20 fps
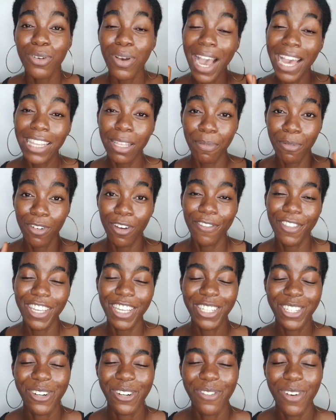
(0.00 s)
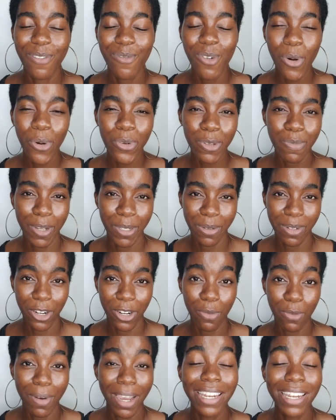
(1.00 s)
Hi people of the interweb, welcome to my YouTube
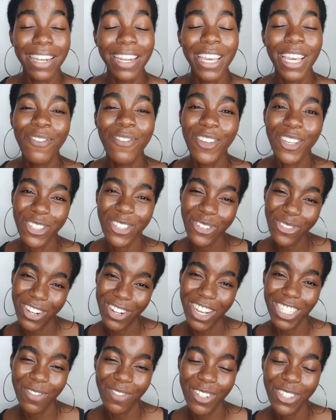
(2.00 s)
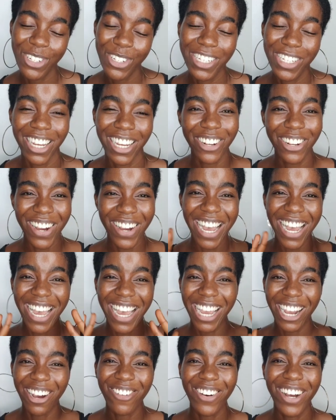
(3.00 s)
channel. My name is Okachi. If you're to this channel,
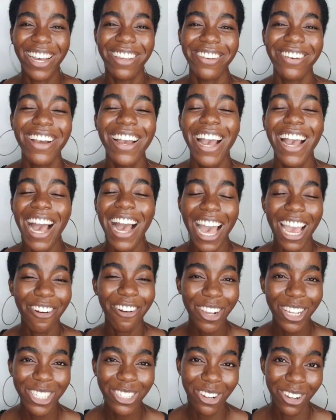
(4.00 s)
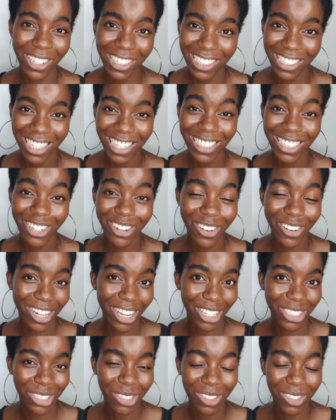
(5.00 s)
hi, how are you? I create content around
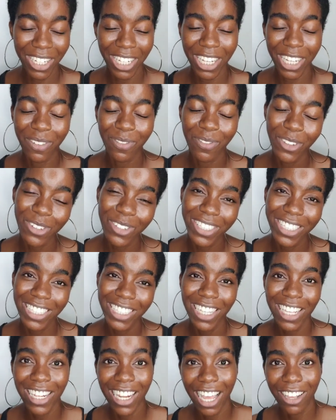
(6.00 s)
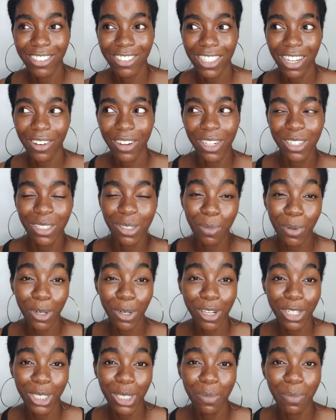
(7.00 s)
natural hair, beauty, lifestyle,
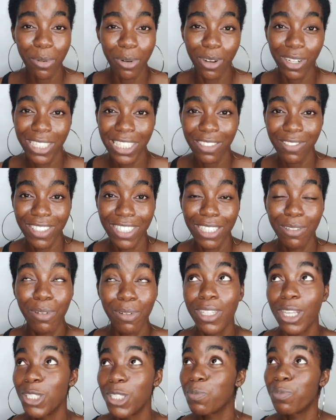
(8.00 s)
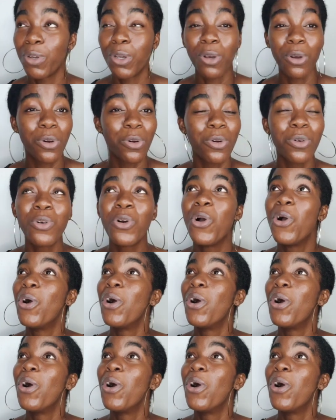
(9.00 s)
entrepreneurship, productivity with a sprinkle.